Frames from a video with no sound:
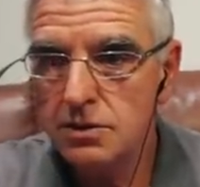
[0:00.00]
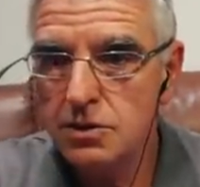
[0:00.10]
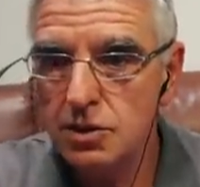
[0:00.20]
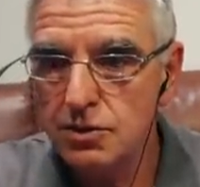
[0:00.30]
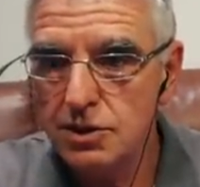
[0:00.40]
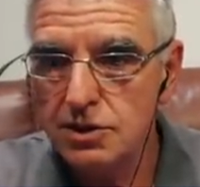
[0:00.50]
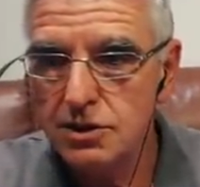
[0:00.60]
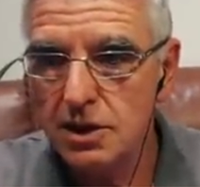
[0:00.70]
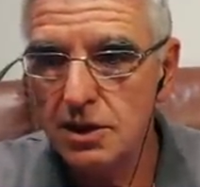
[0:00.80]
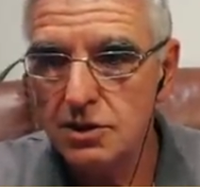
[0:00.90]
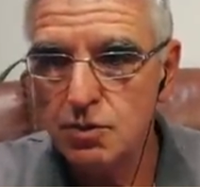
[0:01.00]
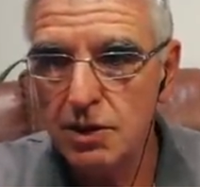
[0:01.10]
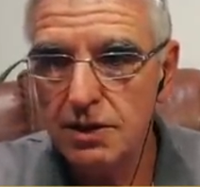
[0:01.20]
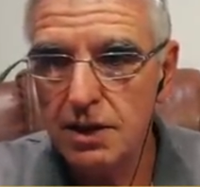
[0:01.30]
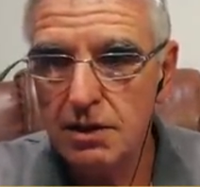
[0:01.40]
Judy just asked
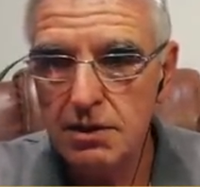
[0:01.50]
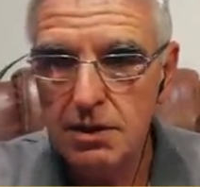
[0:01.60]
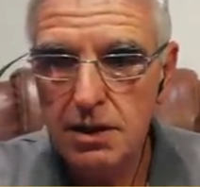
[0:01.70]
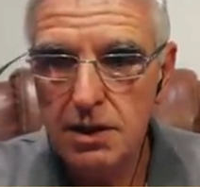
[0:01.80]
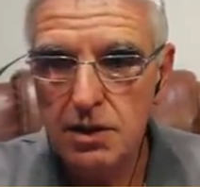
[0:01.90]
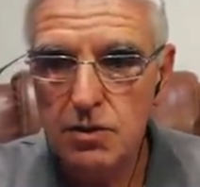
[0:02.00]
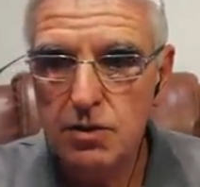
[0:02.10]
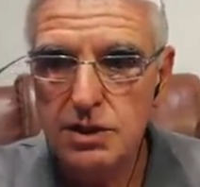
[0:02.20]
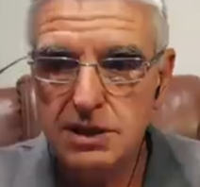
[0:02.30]
whether you could